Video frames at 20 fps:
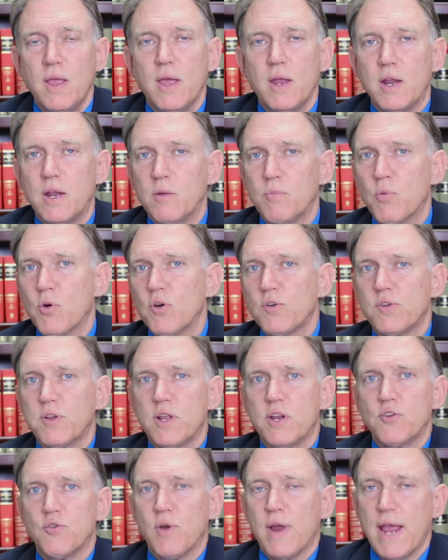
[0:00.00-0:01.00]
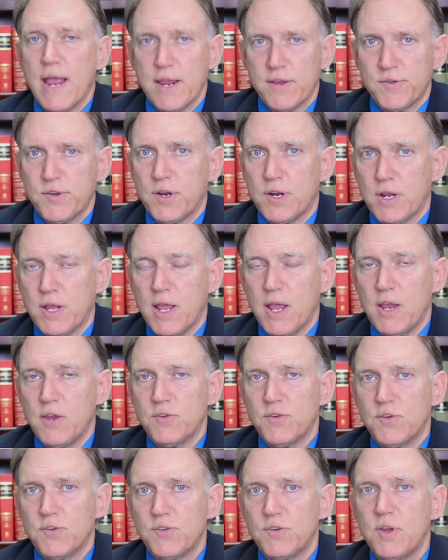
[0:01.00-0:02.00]
And in personal injury accident
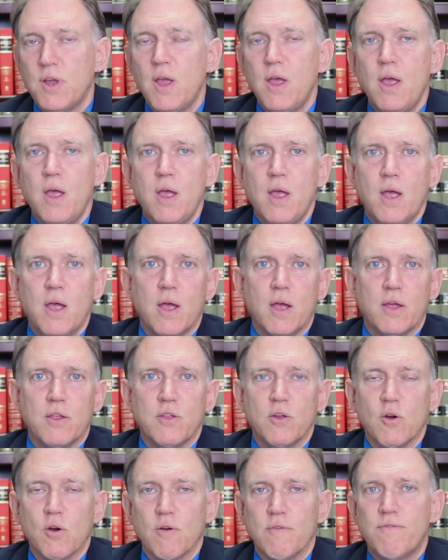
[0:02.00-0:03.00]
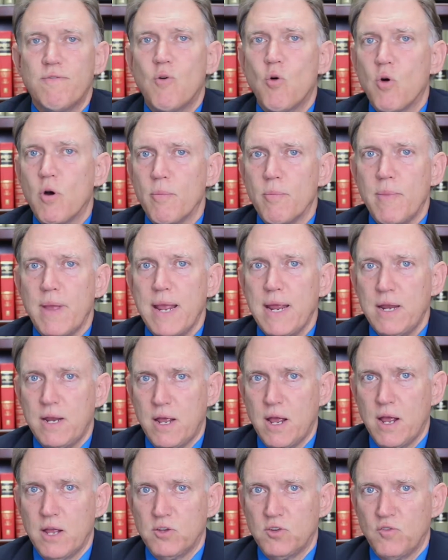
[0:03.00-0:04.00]
cases, there are four main
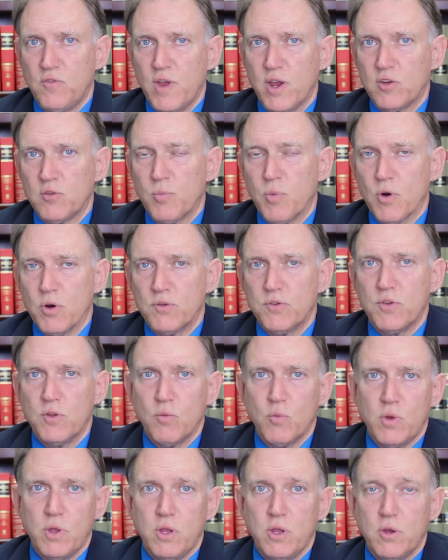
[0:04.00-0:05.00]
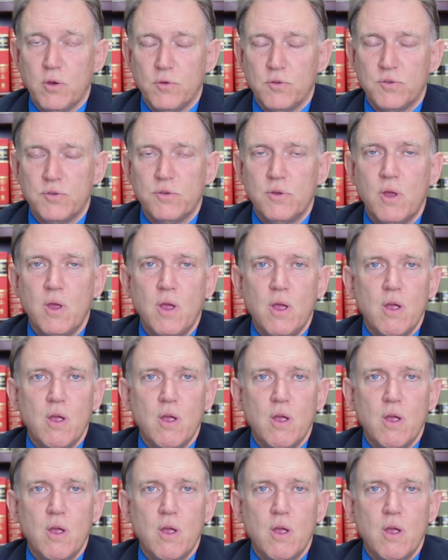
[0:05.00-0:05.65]
kinds of experts that we use.